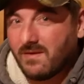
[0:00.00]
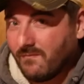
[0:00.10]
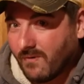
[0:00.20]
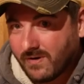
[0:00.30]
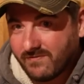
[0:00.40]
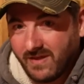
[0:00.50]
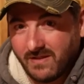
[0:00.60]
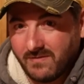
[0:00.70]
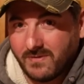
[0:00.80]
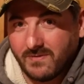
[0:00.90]
Weren't
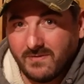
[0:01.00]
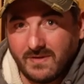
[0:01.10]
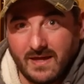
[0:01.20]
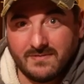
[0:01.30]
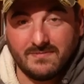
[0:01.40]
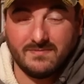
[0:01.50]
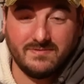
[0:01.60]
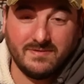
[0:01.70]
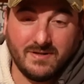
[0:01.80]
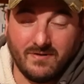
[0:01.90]
available at,
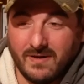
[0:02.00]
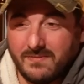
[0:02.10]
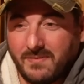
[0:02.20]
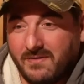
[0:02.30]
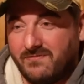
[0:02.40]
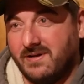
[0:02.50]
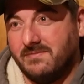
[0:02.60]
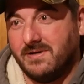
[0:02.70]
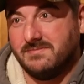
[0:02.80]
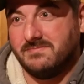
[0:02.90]
you know, I could probably find
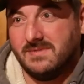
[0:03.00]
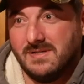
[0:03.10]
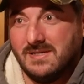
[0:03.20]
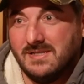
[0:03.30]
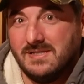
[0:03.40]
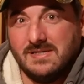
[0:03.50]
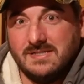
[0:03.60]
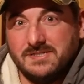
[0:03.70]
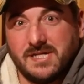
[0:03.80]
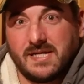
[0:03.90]
them on
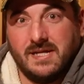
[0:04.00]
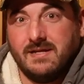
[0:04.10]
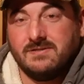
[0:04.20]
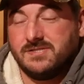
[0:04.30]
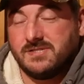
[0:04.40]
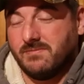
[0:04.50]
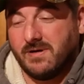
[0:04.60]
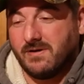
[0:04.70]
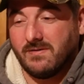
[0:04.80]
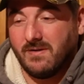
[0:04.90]
secondhand
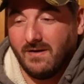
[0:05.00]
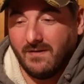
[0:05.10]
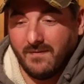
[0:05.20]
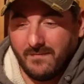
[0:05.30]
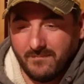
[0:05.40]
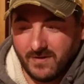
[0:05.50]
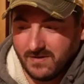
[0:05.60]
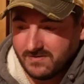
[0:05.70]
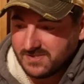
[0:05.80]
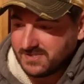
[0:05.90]
somewhere. What
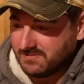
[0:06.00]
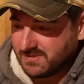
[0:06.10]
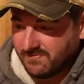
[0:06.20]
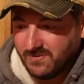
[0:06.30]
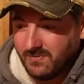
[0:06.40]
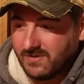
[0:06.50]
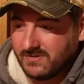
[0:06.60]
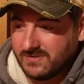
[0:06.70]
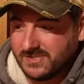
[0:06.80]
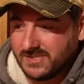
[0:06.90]
else? There was a few
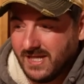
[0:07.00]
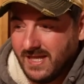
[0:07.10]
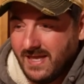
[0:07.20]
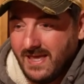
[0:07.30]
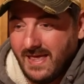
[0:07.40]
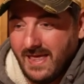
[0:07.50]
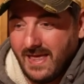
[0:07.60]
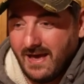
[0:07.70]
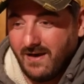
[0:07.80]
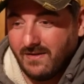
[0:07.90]
others.
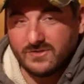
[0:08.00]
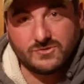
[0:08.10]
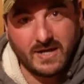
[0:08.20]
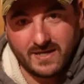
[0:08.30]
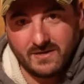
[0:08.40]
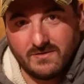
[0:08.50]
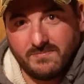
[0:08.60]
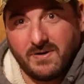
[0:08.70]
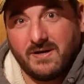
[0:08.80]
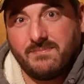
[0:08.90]
The Dracula
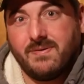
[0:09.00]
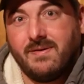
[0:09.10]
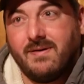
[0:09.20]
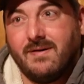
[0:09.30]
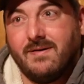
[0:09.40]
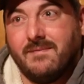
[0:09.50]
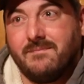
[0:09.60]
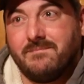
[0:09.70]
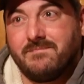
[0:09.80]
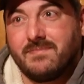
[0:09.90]
pipe.
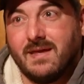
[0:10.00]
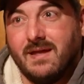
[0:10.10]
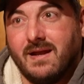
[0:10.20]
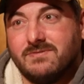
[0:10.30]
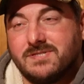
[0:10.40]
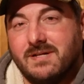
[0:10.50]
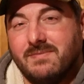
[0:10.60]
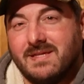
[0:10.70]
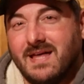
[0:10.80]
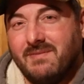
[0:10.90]
And I was going to
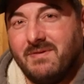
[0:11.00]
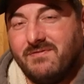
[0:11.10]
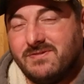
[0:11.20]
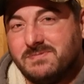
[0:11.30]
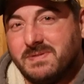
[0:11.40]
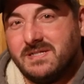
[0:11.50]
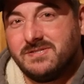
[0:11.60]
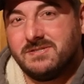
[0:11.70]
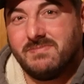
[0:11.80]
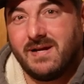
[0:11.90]
make that my first
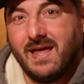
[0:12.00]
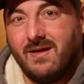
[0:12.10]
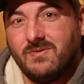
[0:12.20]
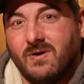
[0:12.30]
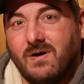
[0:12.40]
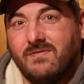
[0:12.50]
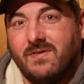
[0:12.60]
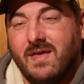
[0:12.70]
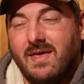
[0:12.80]
Peterson, but I held off.